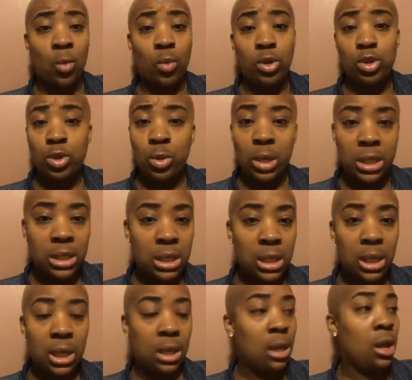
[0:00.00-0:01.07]
were taught
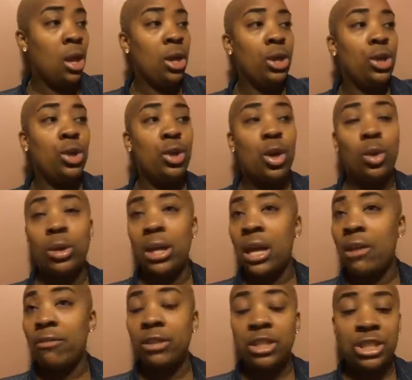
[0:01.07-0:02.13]
to you know
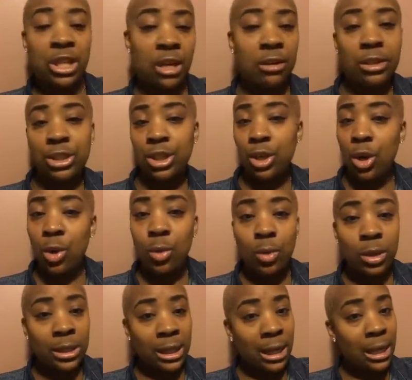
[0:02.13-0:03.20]
love and cherish and go
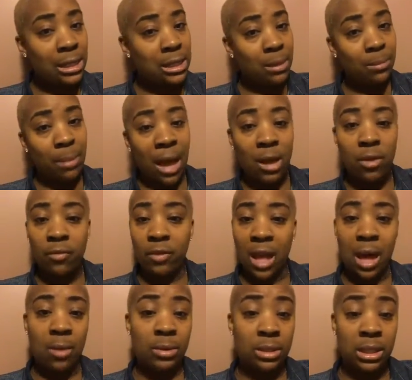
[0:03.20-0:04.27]
on dates and buy you
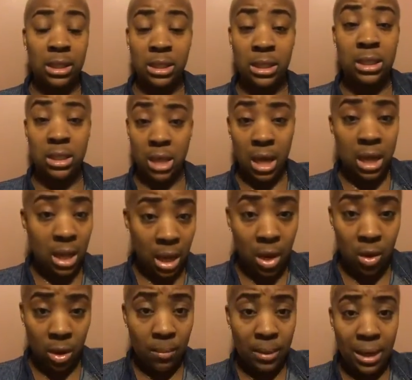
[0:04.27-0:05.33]
flowers and this is yeah they're
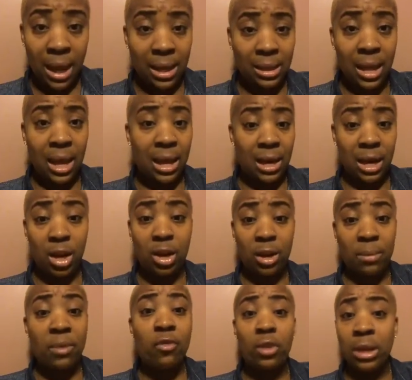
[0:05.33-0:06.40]
gonna be like that and they're gonna
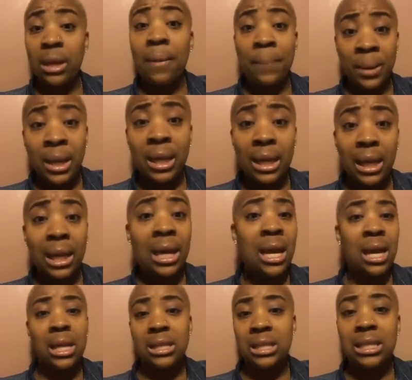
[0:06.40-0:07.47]
be really appealing
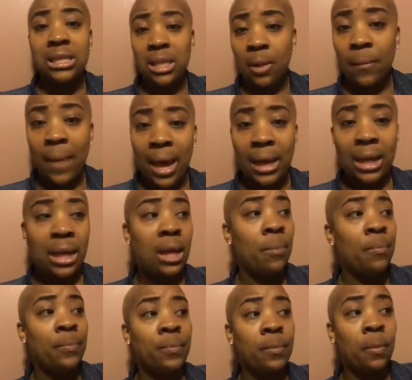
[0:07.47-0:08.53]
to somebody
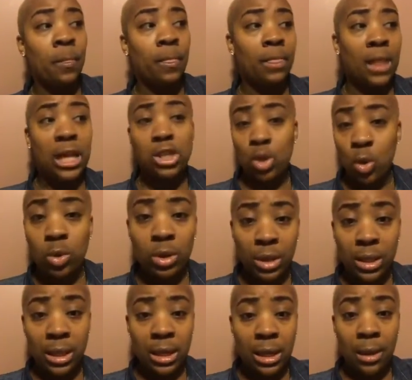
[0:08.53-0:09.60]
that's older
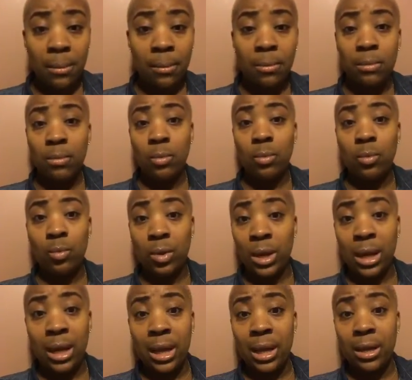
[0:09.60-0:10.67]
than them
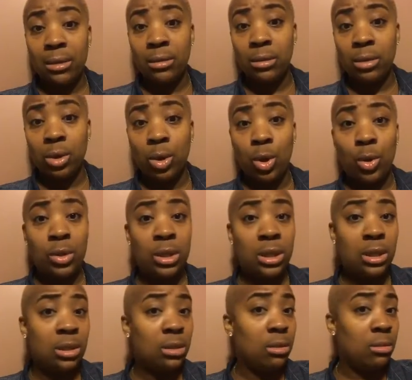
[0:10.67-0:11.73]
when you know
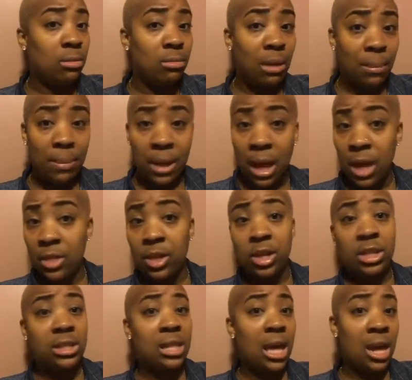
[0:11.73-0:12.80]
maybe
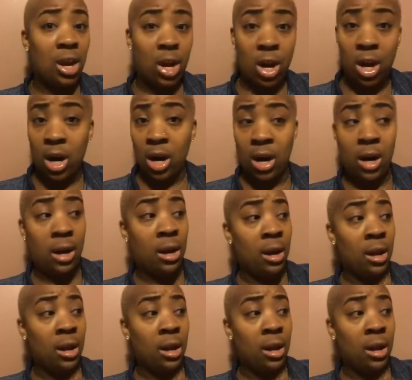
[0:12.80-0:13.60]
others that are